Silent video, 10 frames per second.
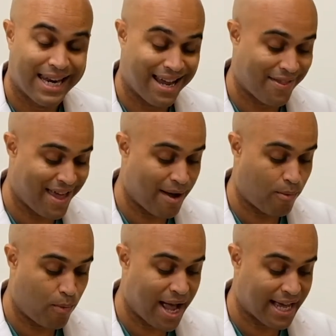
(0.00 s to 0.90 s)
Now
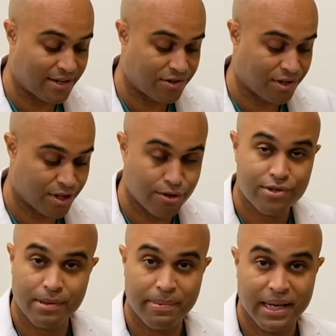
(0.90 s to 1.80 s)
that wedge
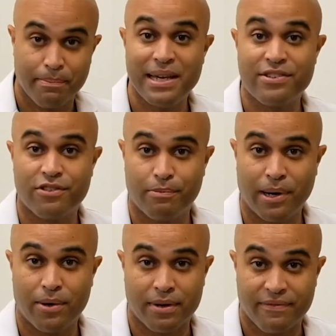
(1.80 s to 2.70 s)
used to be a piece of bone.